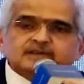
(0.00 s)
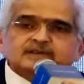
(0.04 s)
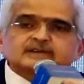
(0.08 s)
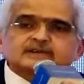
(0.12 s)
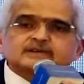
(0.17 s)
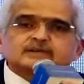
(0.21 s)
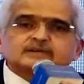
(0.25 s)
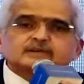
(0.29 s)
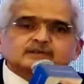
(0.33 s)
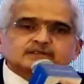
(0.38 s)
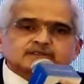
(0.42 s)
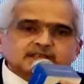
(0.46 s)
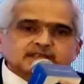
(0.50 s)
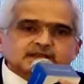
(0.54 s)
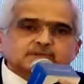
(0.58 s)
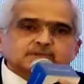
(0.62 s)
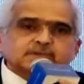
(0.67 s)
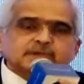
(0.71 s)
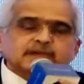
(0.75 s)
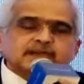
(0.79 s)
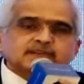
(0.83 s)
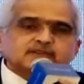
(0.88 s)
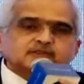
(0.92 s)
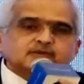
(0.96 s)
the
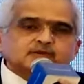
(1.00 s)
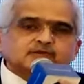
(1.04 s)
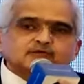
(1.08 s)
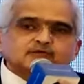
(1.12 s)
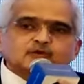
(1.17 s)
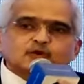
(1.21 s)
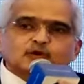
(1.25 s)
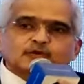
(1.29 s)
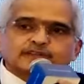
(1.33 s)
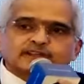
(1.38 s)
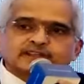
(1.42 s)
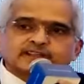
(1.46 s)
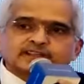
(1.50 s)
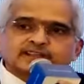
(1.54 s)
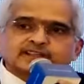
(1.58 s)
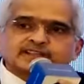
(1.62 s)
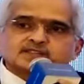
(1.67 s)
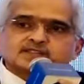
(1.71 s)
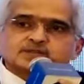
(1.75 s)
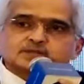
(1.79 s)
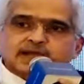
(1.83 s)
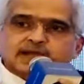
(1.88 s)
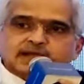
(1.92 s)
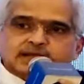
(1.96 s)
impact of COVID is
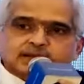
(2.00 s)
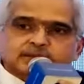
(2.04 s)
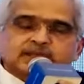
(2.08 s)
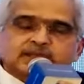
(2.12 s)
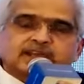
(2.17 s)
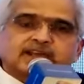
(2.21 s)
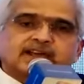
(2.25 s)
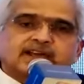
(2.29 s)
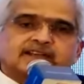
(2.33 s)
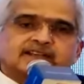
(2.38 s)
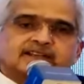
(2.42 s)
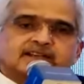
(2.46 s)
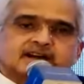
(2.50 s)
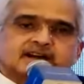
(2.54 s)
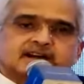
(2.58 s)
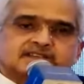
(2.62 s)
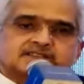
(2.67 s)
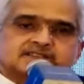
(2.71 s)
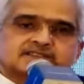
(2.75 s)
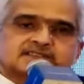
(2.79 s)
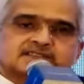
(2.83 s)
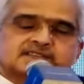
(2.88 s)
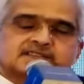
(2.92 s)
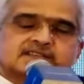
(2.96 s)
well behind
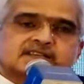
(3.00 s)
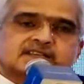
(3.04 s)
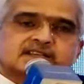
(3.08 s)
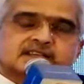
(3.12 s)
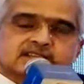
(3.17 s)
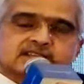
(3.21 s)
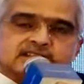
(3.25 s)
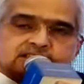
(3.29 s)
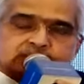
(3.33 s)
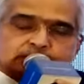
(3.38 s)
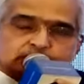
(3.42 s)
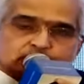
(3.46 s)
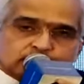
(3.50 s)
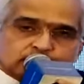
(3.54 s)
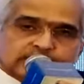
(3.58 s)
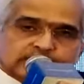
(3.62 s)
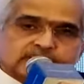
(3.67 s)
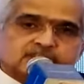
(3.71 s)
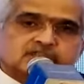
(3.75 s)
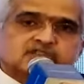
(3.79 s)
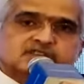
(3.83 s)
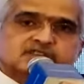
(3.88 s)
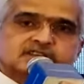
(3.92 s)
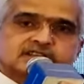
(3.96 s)
us, the
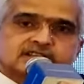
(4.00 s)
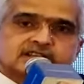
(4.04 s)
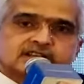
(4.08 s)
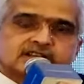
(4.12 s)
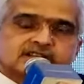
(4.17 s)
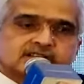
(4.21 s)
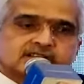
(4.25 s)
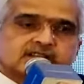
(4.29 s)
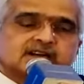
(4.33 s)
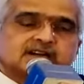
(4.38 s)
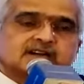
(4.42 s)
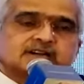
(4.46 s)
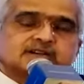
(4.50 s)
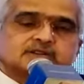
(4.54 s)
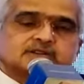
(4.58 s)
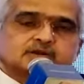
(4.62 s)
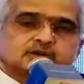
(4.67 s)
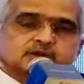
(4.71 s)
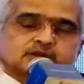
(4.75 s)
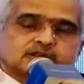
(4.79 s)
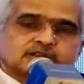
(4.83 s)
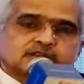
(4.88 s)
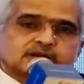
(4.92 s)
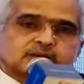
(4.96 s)
potential
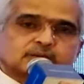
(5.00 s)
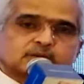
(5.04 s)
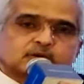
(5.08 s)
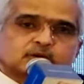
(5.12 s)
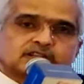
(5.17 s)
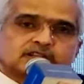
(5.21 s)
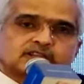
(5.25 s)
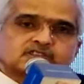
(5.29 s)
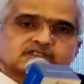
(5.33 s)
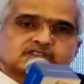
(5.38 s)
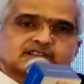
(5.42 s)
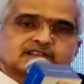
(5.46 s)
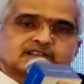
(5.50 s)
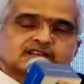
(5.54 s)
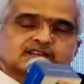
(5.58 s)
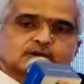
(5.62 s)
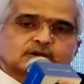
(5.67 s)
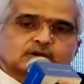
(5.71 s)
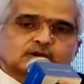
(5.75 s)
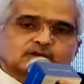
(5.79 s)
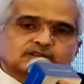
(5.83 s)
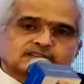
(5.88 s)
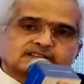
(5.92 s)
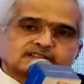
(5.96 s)

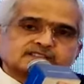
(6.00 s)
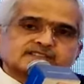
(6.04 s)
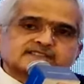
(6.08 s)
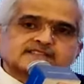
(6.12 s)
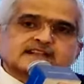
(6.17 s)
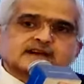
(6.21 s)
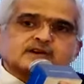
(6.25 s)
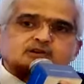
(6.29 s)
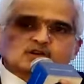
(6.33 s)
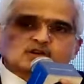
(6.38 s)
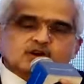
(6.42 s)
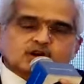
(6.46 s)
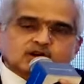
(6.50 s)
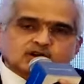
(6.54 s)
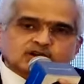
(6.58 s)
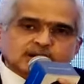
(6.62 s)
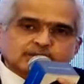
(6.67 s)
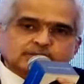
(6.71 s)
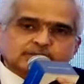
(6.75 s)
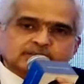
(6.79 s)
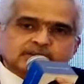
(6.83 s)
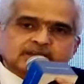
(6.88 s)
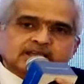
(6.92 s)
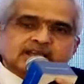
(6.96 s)
growth is now gone
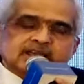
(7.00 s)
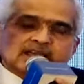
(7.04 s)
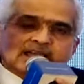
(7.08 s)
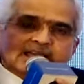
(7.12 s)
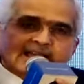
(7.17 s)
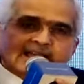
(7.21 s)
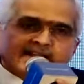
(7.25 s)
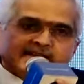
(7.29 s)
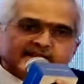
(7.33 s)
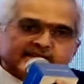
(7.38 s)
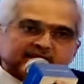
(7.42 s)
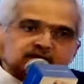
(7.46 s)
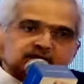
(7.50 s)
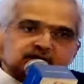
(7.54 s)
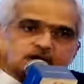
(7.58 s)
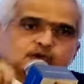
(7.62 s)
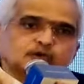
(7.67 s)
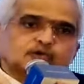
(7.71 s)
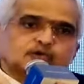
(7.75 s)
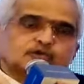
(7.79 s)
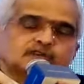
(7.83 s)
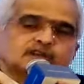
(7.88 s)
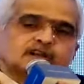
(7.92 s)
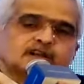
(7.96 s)
up, and the
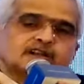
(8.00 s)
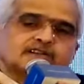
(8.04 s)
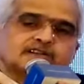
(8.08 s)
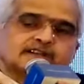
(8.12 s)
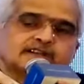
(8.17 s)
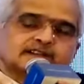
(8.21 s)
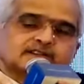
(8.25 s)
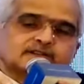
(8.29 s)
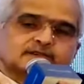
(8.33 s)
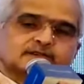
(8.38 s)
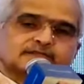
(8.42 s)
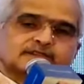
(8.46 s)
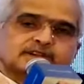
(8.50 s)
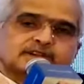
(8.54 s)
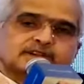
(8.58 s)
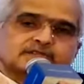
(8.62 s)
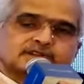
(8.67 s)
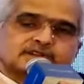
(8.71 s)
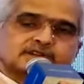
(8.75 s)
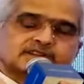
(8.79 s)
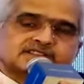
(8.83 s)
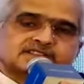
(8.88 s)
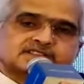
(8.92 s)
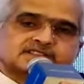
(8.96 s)
neutral rate of
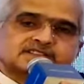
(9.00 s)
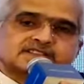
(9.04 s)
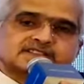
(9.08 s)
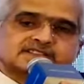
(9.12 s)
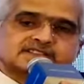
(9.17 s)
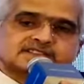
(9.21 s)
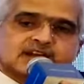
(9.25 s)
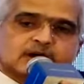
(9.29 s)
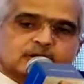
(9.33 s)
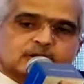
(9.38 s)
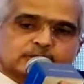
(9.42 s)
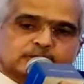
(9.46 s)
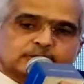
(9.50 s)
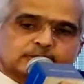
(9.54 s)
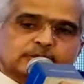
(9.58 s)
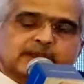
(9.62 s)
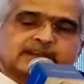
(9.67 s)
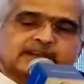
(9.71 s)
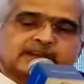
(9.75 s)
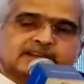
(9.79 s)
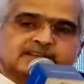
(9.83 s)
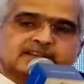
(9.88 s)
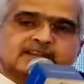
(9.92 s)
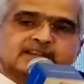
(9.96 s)
interest is now
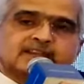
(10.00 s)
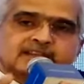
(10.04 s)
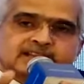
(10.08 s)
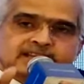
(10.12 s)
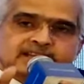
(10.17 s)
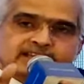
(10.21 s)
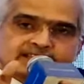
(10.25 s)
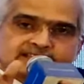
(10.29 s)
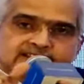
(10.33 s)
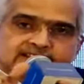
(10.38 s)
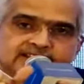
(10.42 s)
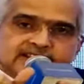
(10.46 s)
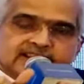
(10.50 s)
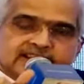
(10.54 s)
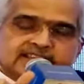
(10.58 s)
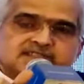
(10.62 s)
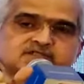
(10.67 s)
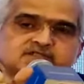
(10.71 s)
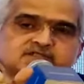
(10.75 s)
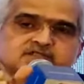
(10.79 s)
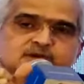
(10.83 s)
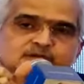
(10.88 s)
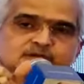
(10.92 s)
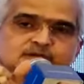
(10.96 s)
pegged in the range
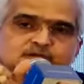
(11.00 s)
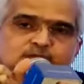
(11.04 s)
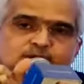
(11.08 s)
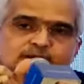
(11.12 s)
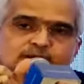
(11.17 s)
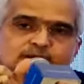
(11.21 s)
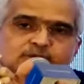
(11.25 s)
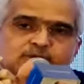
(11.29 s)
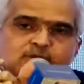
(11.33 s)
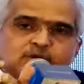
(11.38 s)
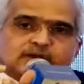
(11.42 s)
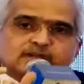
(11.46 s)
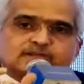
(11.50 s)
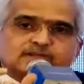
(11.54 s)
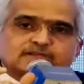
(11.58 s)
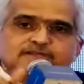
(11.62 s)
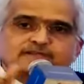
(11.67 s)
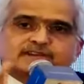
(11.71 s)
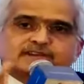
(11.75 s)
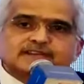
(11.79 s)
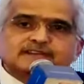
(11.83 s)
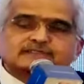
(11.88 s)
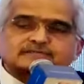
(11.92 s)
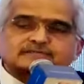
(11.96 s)
of
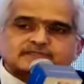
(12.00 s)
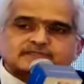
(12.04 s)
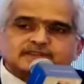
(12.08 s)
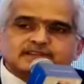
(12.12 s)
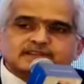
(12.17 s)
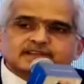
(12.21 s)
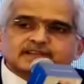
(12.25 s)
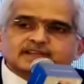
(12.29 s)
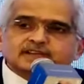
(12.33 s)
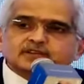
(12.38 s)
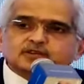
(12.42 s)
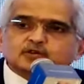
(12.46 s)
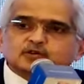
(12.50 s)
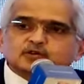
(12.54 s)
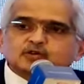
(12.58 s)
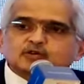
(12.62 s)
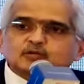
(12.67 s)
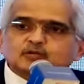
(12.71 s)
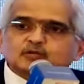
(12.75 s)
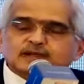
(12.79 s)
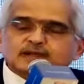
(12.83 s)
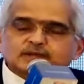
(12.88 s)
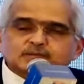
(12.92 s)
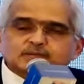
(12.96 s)
1.5 to
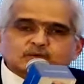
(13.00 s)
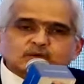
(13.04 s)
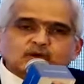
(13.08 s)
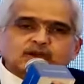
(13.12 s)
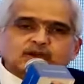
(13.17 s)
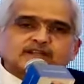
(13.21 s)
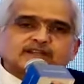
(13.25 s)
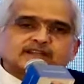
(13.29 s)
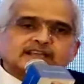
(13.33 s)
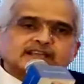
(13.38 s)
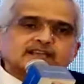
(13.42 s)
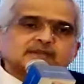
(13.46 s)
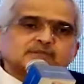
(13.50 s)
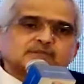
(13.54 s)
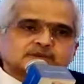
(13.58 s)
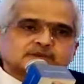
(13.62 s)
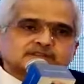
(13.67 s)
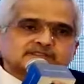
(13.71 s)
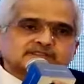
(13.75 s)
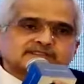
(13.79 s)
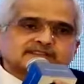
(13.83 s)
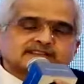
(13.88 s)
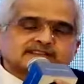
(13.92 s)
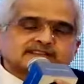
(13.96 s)

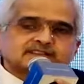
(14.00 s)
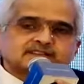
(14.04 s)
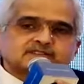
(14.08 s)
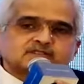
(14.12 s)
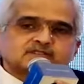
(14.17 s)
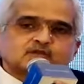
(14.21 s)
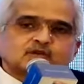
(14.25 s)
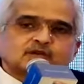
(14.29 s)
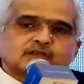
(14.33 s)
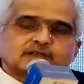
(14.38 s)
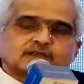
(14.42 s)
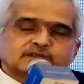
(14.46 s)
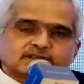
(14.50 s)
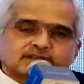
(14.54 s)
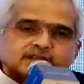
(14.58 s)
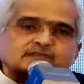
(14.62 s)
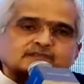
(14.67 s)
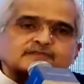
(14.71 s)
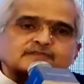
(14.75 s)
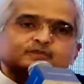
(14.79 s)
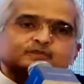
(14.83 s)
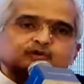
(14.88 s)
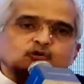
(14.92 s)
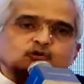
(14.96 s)
1.9%. So even if
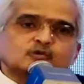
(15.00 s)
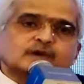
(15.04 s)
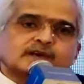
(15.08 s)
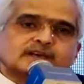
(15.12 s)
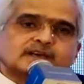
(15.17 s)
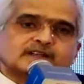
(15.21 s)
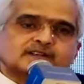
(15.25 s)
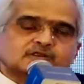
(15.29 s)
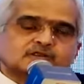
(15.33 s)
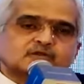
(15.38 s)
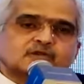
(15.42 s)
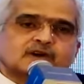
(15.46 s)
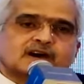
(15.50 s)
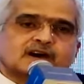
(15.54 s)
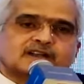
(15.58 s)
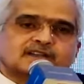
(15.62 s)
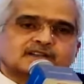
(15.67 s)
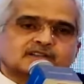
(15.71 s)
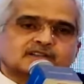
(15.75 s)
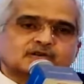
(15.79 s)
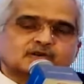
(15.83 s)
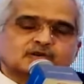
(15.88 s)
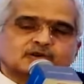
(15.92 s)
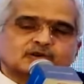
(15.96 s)
you were to
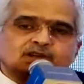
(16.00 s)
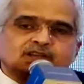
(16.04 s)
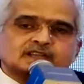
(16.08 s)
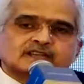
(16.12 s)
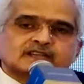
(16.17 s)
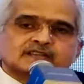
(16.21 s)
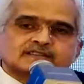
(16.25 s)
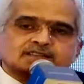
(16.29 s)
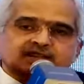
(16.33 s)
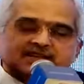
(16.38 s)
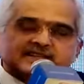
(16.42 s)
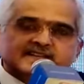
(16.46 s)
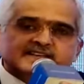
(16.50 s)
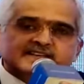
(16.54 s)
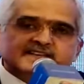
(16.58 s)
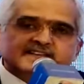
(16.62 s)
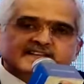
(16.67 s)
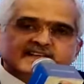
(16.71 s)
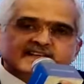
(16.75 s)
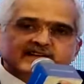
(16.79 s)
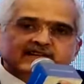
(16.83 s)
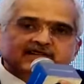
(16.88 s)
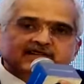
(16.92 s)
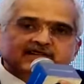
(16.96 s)
argue that the real
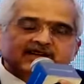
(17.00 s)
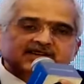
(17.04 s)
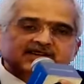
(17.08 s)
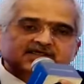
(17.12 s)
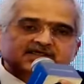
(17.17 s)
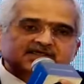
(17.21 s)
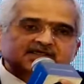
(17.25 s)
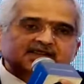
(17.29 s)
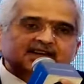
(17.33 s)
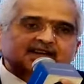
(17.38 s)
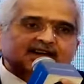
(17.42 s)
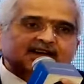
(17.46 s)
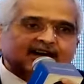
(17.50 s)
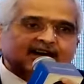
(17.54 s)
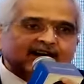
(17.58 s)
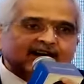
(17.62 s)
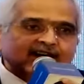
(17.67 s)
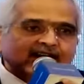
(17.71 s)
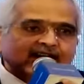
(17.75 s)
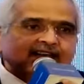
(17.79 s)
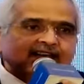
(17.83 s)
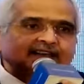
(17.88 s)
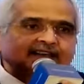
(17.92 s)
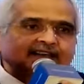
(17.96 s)
rates are
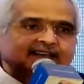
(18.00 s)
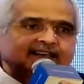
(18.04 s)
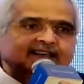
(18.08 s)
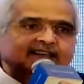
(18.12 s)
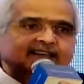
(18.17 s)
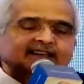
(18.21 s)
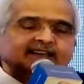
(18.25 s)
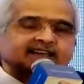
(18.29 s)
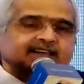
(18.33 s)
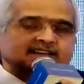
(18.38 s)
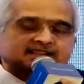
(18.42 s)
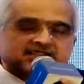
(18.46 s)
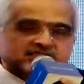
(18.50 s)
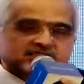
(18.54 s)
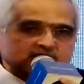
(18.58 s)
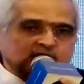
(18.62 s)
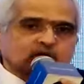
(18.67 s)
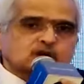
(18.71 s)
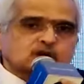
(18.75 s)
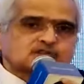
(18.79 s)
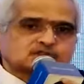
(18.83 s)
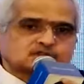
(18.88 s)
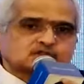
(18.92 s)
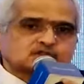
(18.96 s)
high, it's
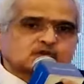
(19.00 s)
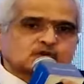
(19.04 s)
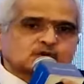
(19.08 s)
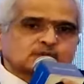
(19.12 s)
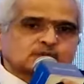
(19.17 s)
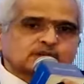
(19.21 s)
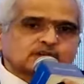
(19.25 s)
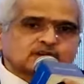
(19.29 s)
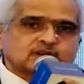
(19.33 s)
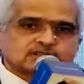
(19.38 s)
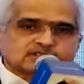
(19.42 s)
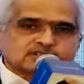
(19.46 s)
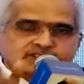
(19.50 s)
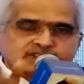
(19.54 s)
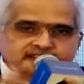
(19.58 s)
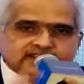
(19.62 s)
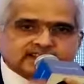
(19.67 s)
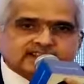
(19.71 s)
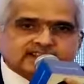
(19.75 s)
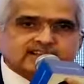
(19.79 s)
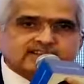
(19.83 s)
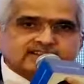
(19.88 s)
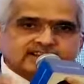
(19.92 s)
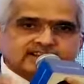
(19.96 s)
not so, because the real
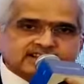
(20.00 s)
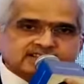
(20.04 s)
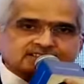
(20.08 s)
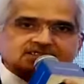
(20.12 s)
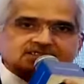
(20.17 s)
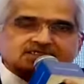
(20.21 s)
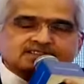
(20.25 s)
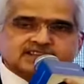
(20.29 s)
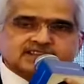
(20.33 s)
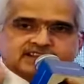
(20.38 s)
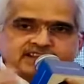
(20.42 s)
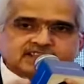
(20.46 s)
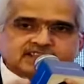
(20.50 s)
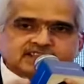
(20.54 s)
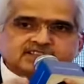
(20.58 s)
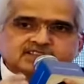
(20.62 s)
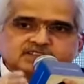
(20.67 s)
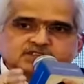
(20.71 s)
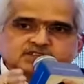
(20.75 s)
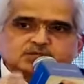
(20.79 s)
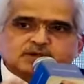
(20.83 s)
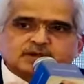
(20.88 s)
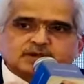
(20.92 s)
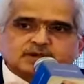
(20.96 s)
rates, the range is
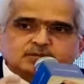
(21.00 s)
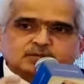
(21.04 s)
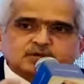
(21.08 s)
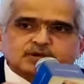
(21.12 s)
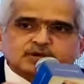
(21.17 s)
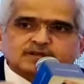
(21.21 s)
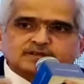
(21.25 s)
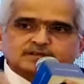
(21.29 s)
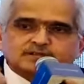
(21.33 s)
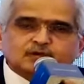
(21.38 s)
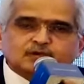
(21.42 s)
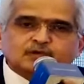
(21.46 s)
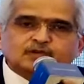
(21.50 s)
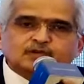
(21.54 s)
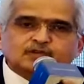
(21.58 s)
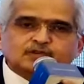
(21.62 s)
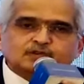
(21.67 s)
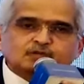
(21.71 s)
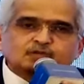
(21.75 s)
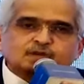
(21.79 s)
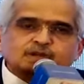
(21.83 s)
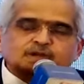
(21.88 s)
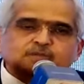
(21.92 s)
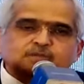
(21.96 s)
1.4 to
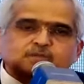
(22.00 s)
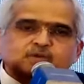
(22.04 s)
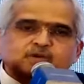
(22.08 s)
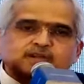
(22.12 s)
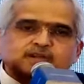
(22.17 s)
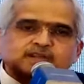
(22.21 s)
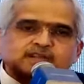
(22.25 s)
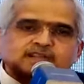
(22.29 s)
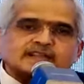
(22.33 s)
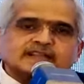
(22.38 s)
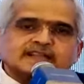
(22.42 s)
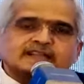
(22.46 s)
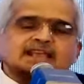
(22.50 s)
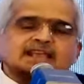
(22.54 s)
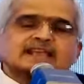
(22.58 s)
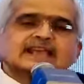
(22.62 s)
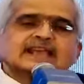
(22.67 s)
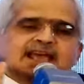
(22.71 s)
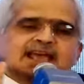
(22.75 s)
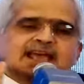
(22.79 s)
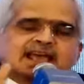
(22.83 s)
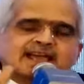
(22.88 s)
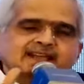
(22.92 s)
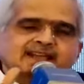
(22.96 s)
1.9.
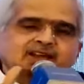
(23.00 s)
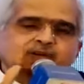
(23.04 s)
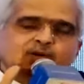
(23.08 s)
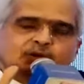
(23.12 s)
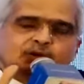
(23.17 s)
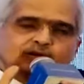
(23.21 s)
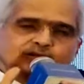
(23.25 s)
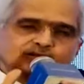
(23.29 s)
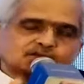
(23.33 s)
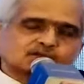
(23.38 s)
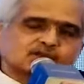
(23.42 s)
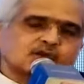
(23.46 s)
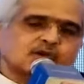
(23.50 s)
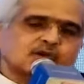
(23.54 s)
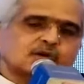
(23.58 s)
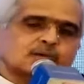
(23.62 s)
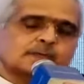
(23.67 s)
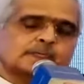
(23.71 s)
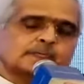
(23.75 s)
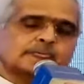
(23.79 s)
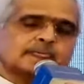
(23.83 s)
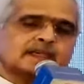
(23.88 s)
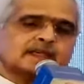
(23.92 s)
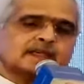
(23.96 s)
And also,
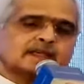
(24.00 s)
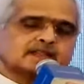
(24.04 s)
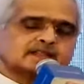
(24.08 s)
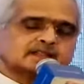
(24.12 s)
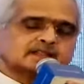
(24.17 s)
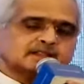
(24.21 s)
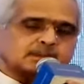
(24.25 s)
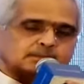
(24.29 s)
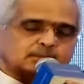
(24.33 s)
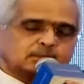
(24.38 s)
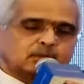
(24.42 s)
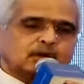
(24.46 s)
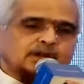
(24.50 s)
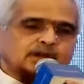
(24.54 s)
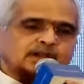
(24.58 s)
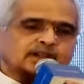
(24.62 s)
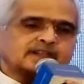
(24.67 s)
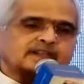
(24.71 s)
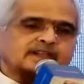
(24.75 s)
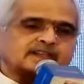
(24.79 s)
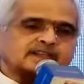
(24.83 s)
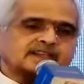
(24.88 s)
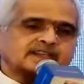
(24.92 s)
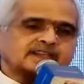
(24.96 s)
the point
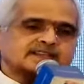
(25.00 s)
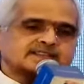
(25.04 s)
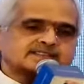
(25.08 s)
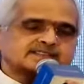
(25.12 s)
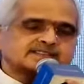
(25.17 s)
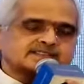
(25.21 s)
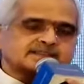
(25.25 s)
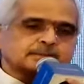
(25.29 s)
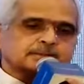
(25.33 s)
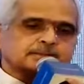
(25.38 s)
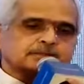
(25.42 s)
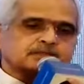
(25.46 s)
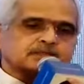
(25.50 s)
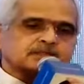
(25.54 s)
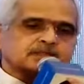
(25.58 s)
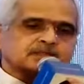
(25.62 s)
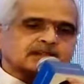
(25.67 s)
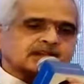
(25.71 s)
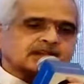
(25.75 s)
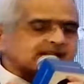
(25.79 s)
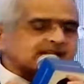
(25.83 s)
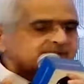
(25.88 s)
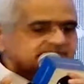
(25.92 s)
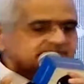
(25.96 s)
is, I
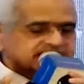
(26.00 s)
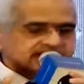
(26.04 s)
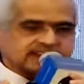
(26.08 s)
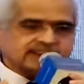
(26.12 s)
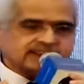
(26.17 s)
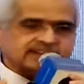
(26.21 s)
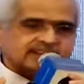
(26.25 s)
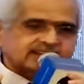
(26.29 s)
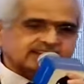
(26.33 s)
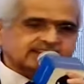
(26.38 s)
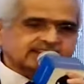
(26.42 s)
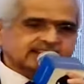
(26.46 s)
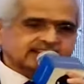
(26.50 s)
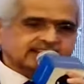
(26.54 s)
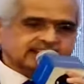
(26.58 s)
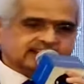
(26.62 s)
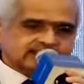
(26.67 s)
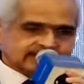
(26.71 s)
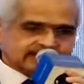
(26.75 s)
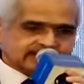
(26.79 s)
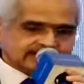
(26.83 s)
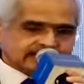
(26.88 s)
have said it again